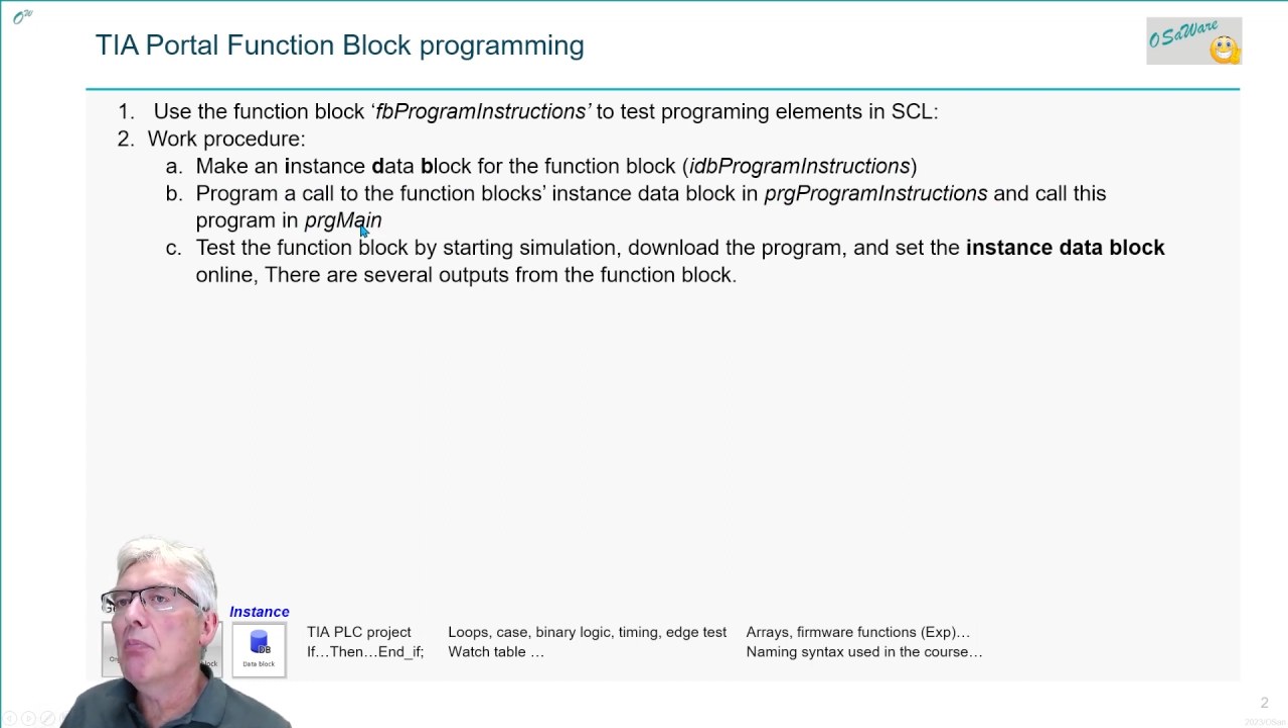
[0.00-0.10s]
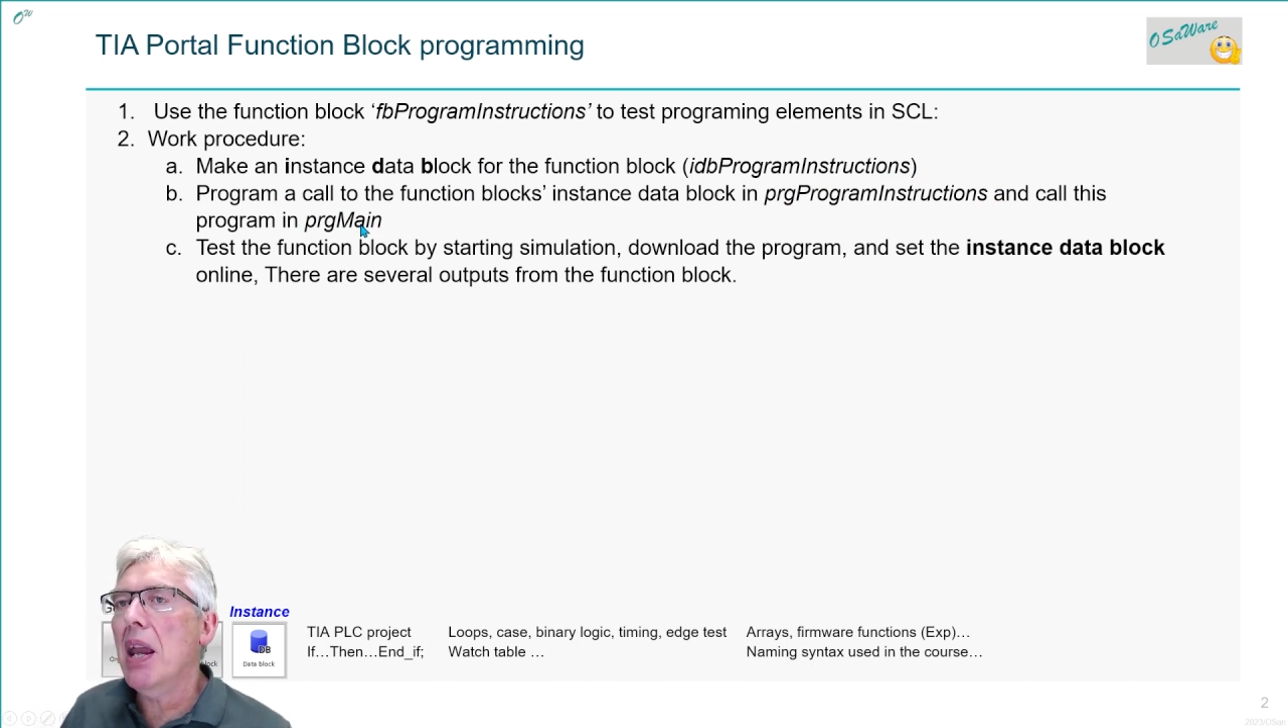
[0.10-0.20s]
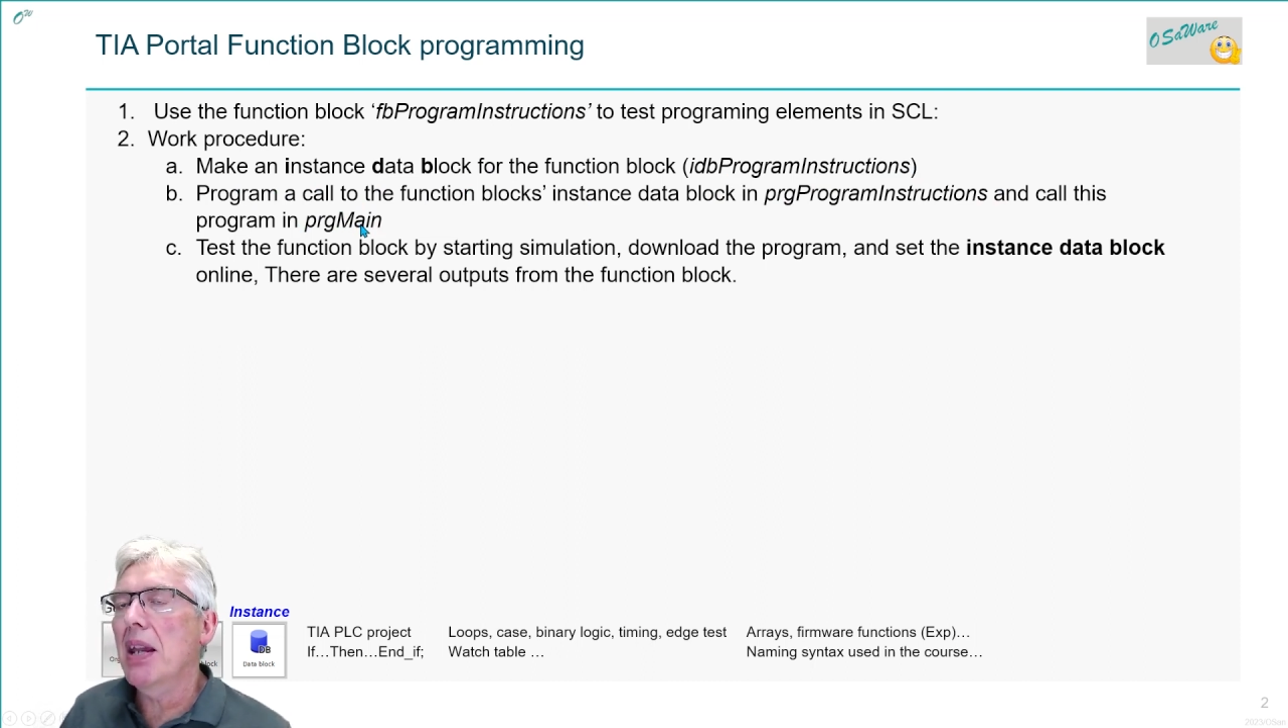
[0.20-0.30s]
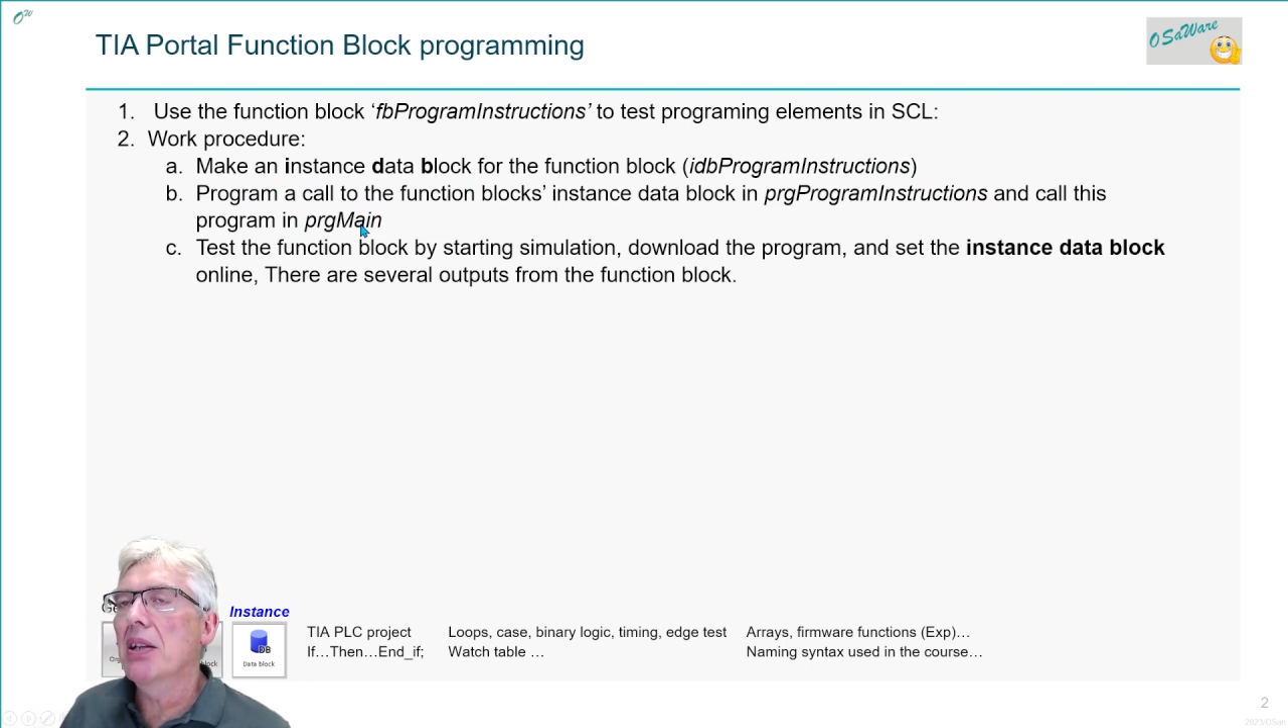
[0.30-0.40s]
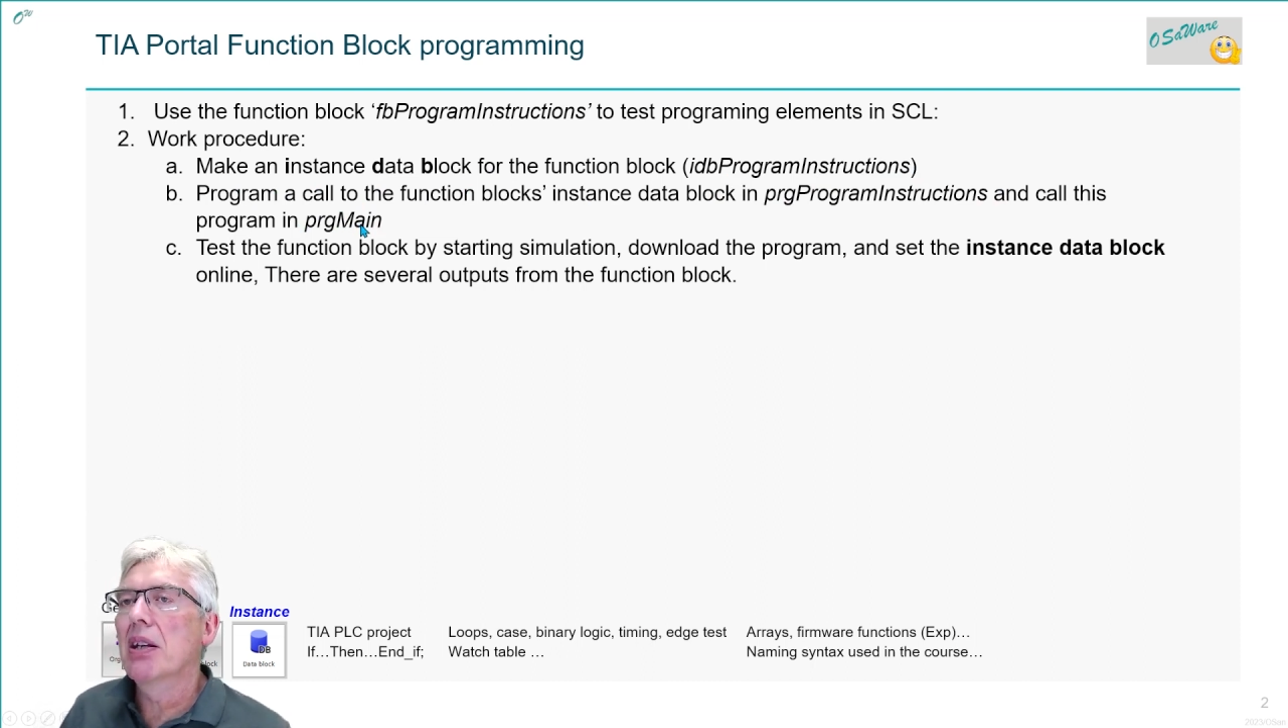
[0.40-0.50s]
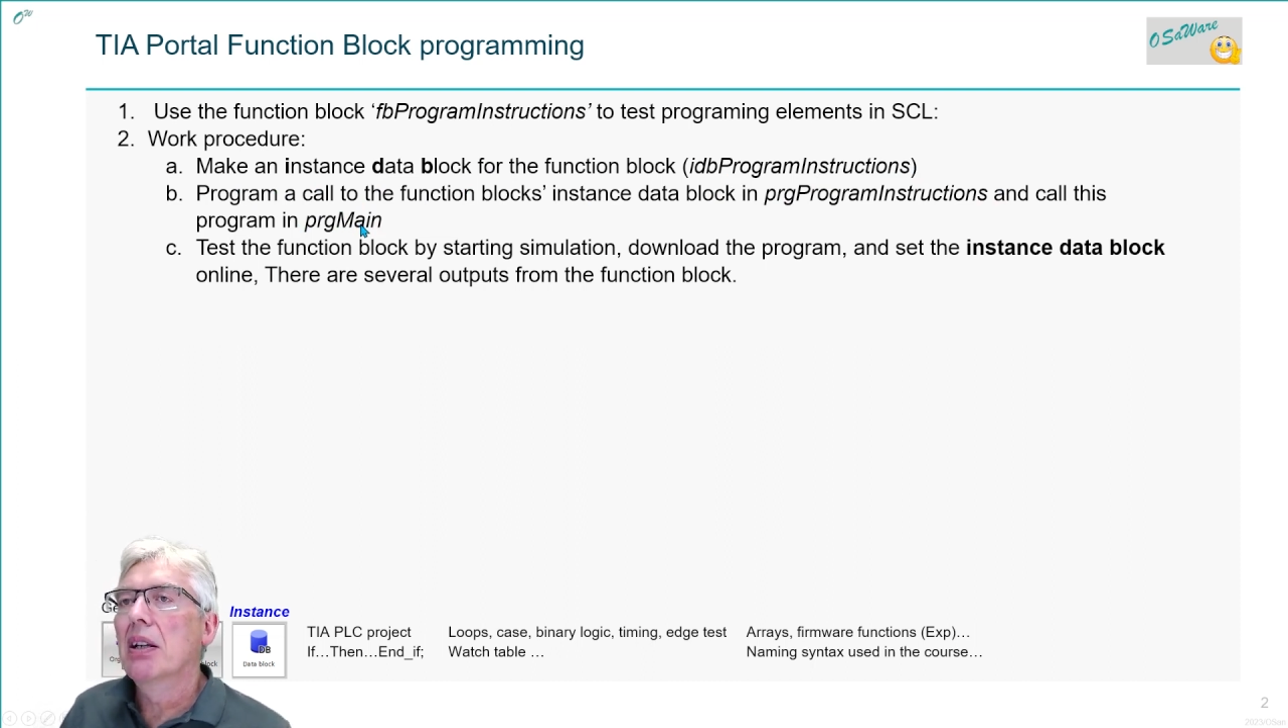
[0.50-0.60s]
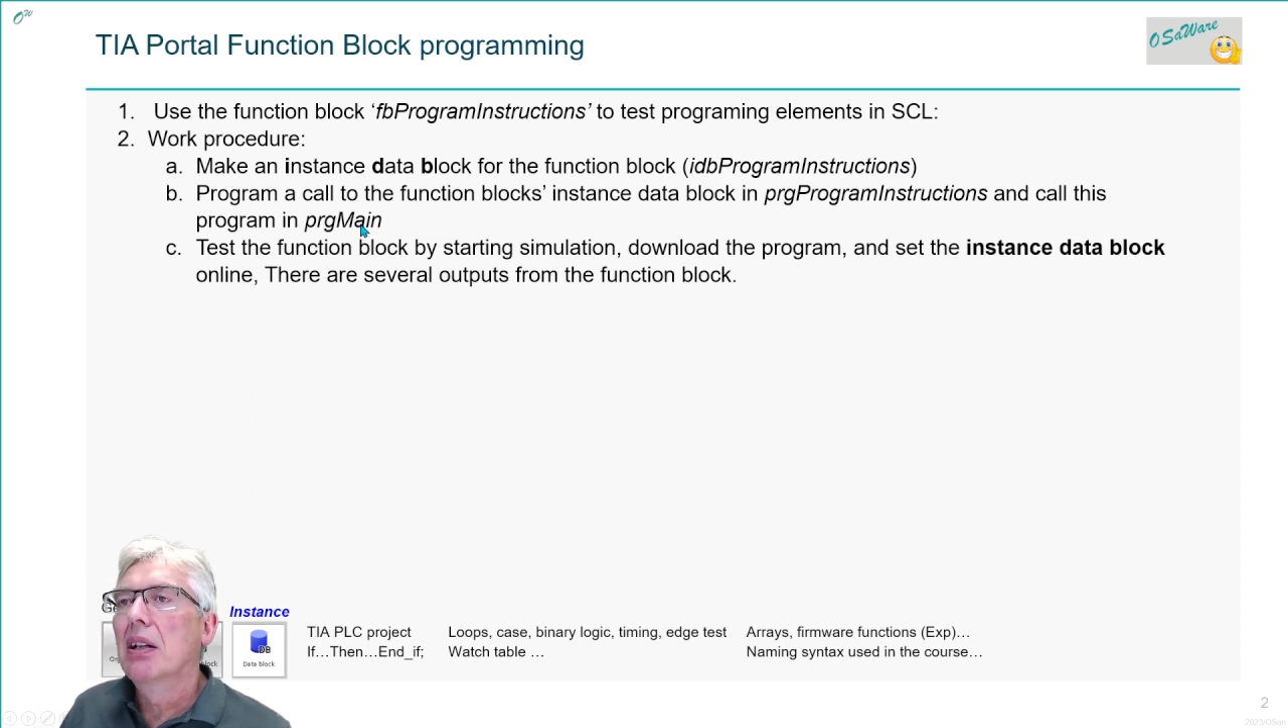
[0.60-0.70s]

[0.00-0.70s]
main.